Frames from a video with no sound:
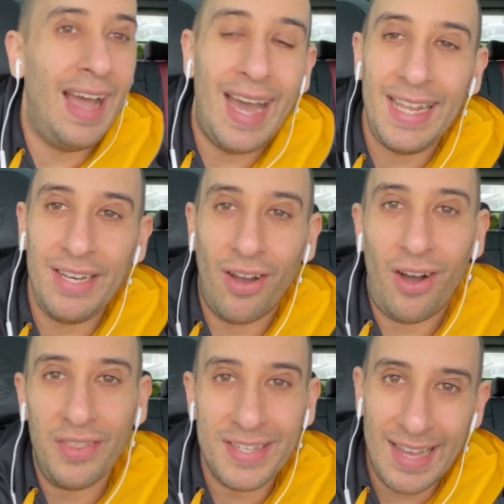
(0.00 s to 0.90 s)
adding
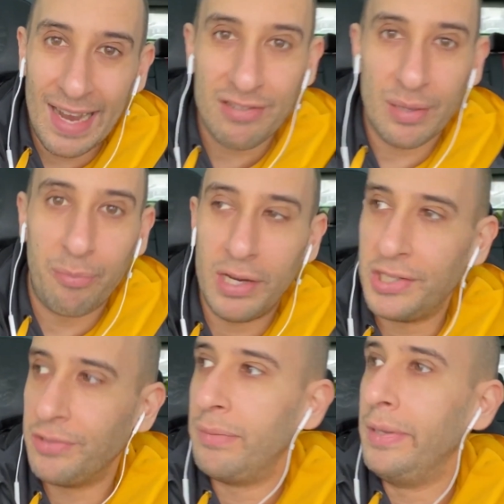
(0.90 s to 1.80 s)
all this extra
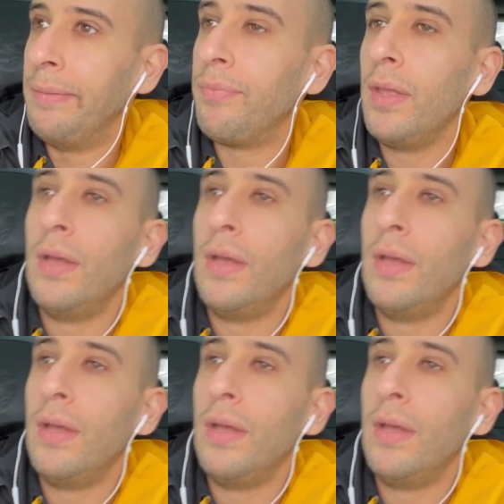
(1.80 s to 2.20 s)
pressure on me.